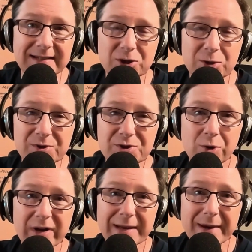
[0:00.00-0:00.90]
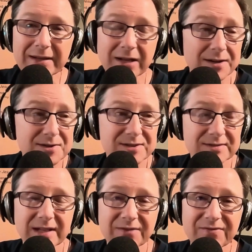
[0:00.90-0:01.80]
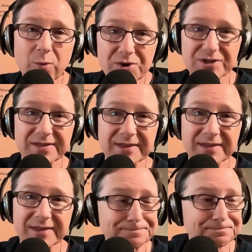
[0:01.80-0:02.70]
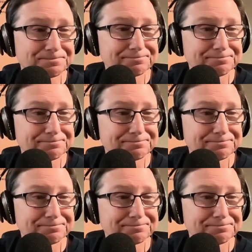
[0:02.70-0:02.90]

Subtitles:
tumors growing in my lungs. The unfortunate thing